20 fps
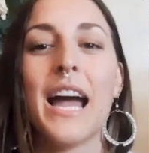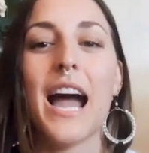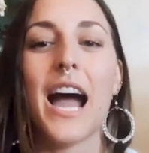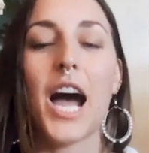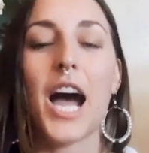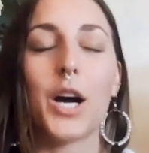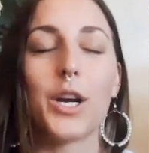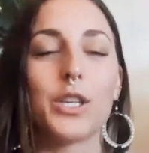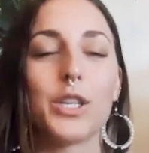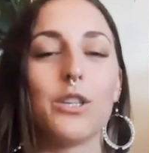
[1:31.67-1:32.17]

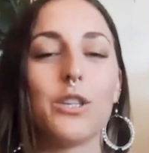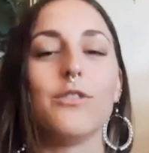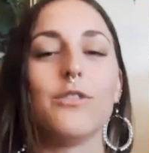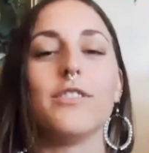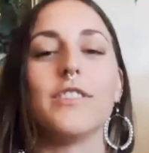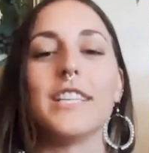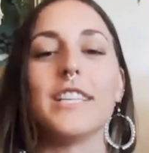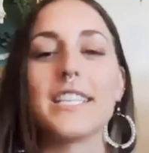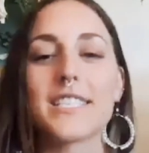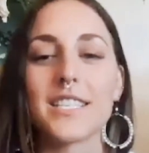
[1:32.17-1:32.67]
how you've
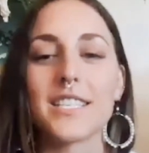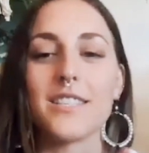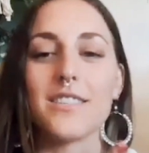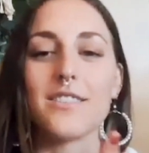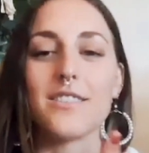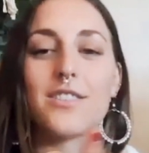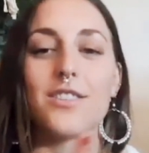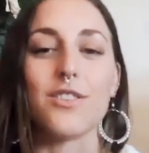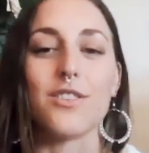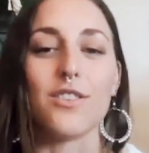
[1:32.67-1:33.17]

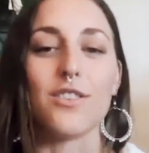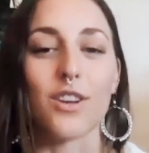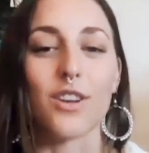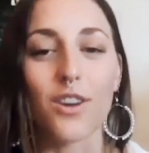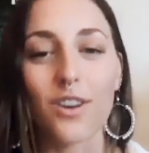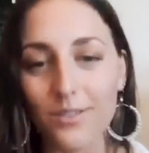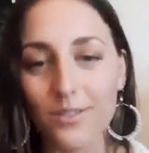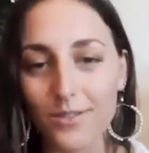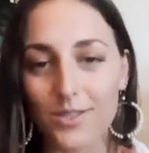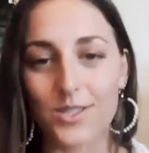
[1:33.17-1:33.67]
listened to
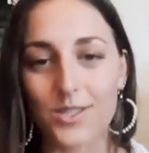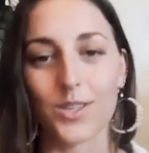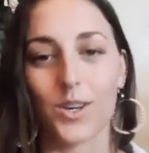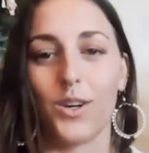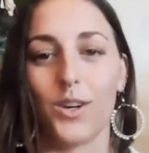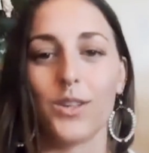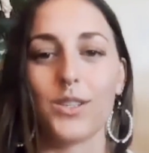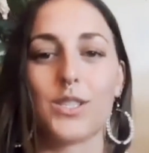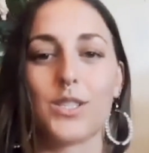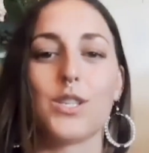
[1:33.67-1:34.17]
your own
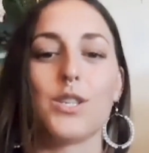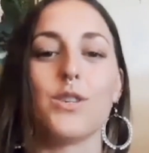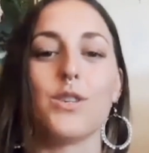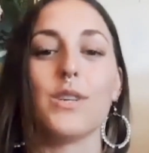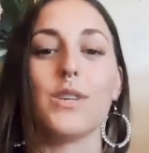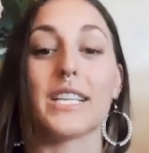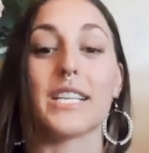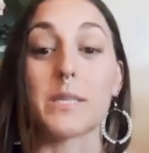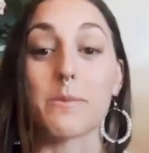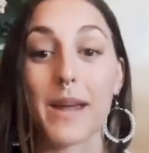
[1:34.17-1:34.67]
soul
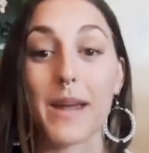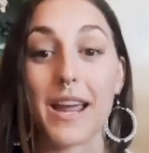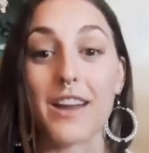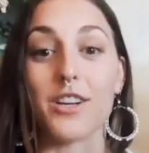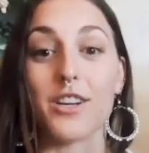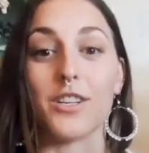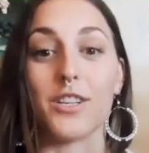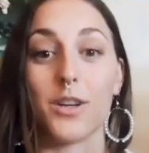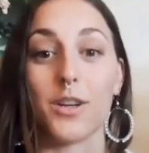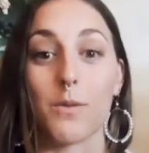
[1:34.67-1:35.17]
to
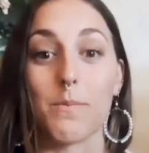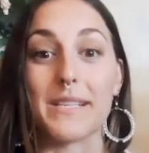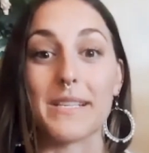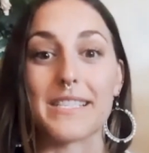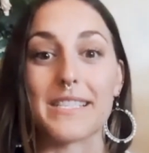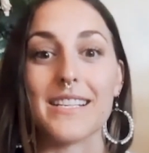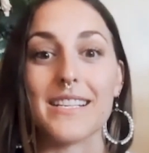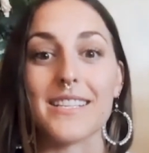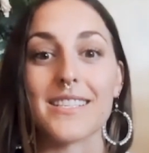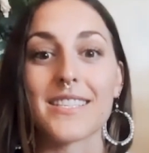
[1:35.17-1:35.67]
expand your
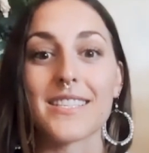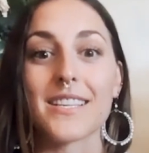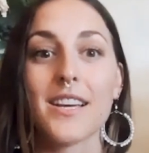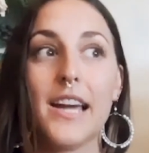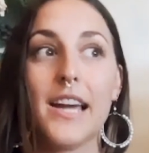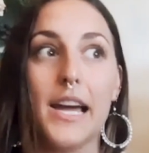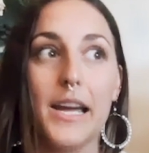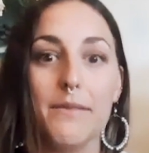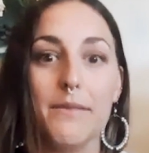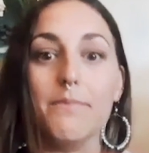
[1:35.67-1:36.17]
business
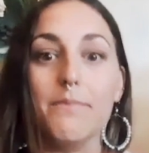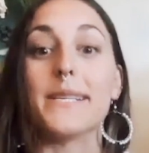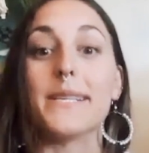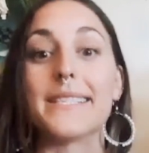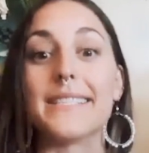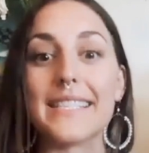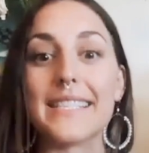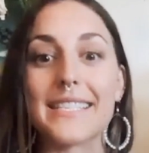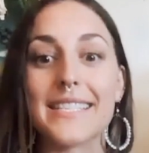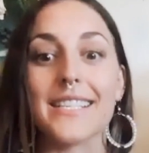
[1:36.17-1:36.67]
and
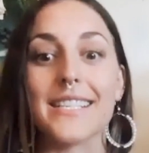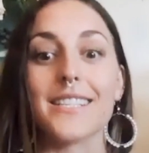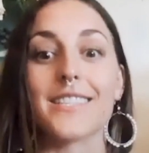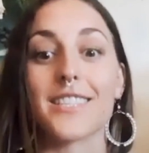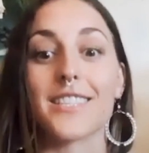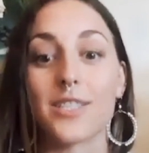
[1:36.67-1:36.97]
businesses,